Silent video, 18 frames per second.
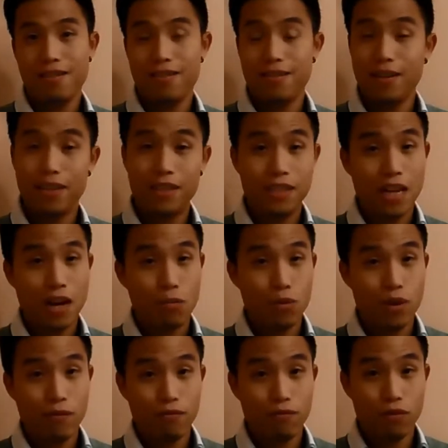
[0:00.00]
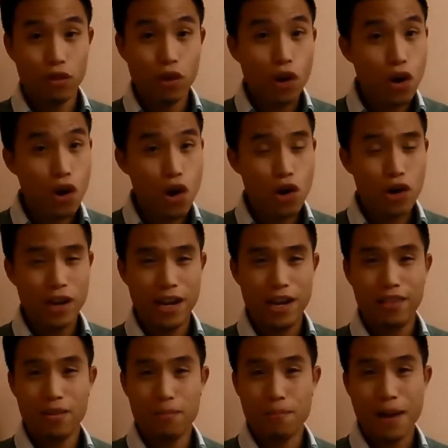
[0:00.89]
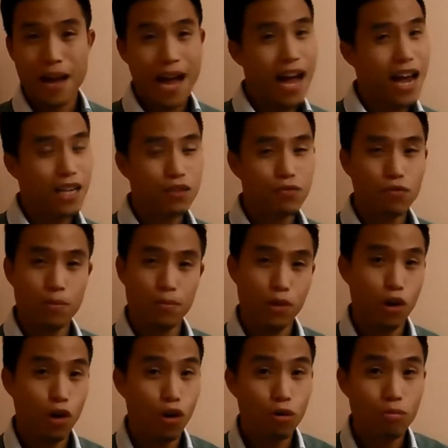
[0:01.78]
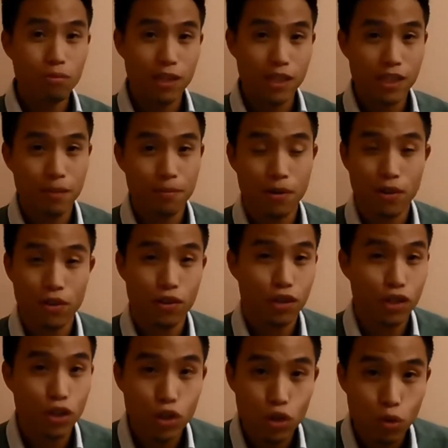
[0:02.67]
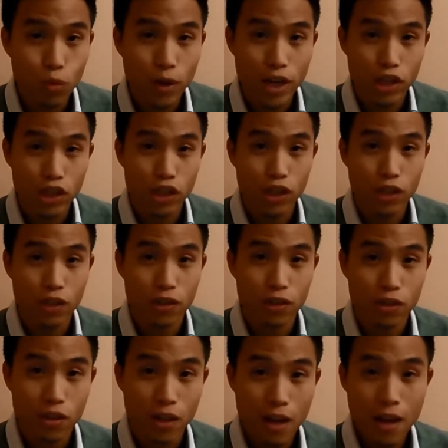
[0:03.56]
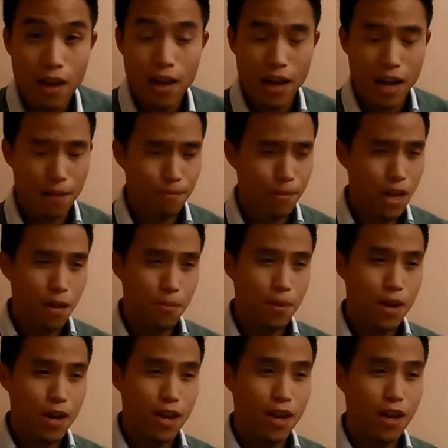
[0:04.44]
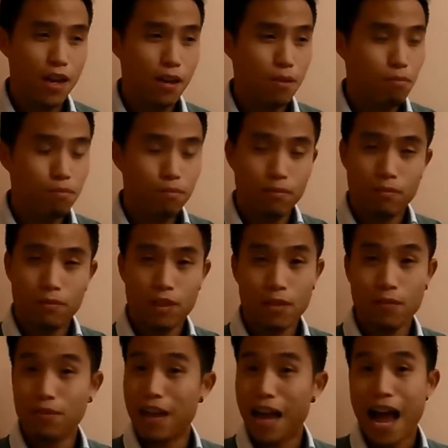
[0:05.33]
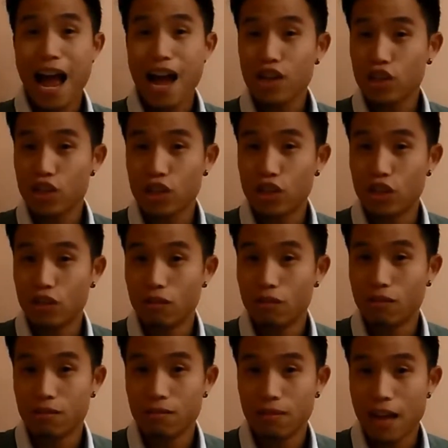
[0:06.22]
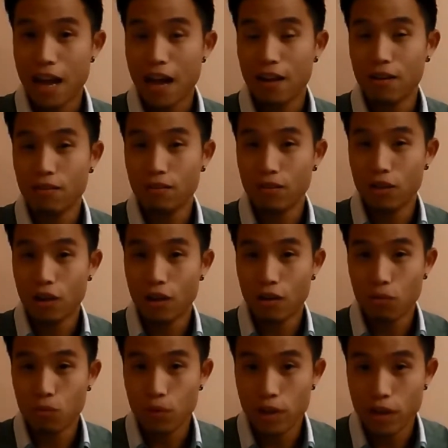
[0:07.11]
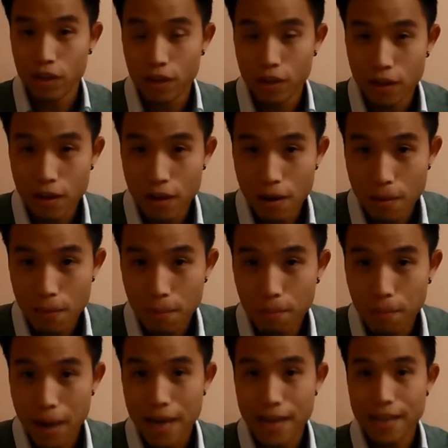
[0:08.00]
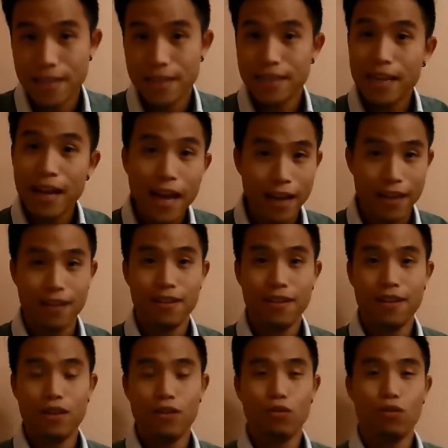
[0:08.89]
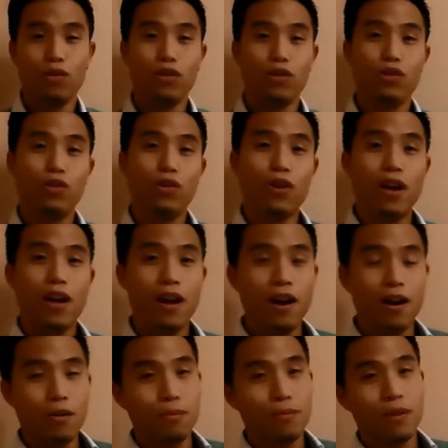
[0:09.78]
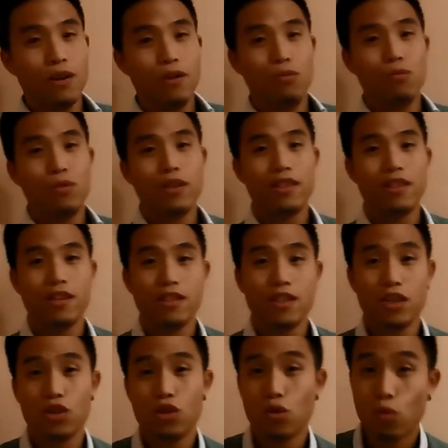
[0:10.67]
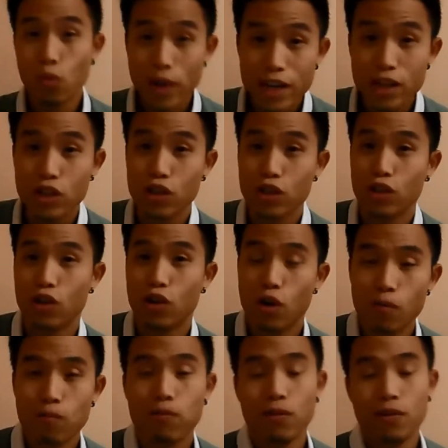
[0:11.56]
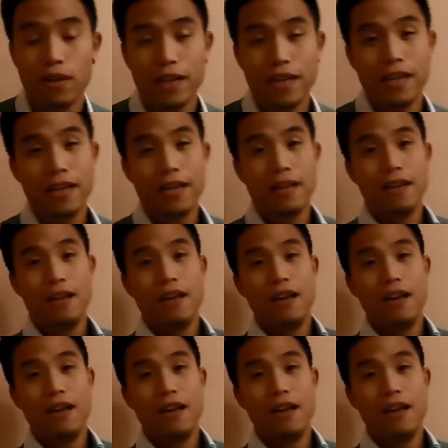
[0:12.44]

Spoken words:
things that we've learned in the past from the homeless about their situations, and maybe some of the actions that, you know, we might take in order to help with the situation, hopefully.